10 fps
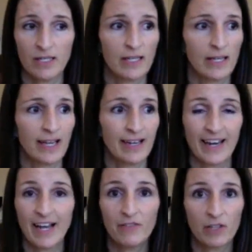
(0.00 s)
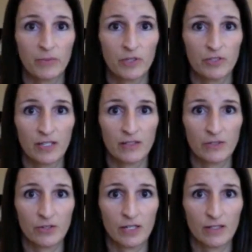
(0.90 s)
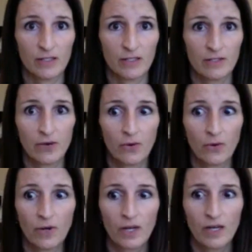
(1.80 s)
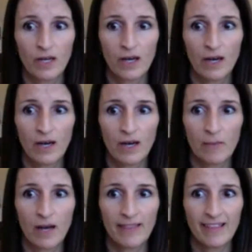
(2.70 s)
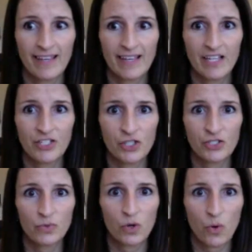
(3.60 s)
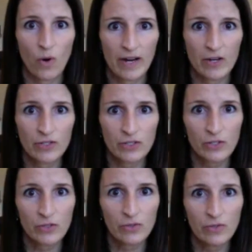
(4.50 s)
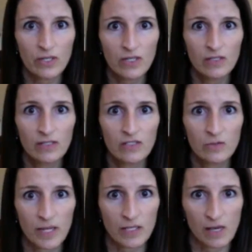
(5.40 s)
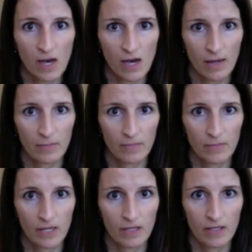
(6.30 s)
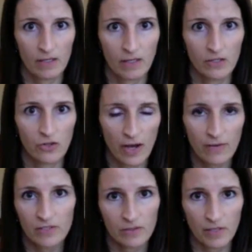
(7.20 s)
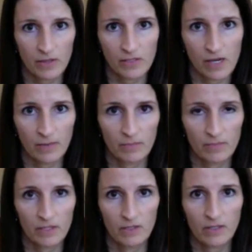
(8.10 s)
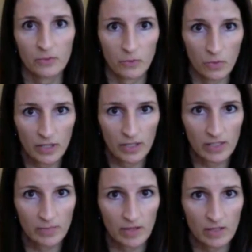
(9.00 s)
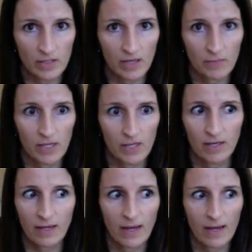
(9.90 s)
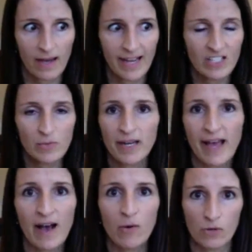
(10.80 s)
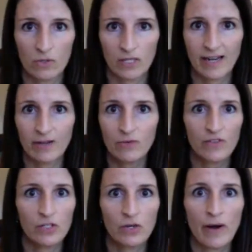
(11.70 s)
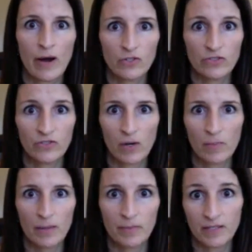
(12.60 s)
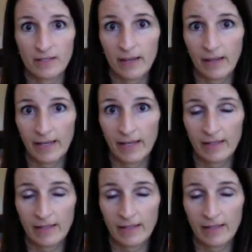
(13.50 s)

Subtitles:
And I have a computer science degree. So I think it just requires you to spend time, and you have to spend the time. You have to be willing to spend the time. Like I could spend hours, and I don't even know hours have gone by because I like it.